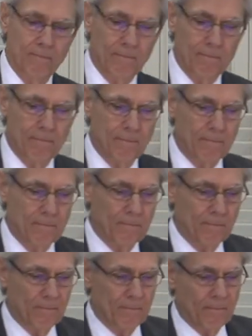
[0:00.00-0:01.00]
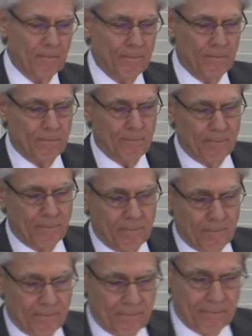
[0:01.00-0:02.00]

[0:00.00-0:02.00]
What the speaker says: No one is speaking in this clip.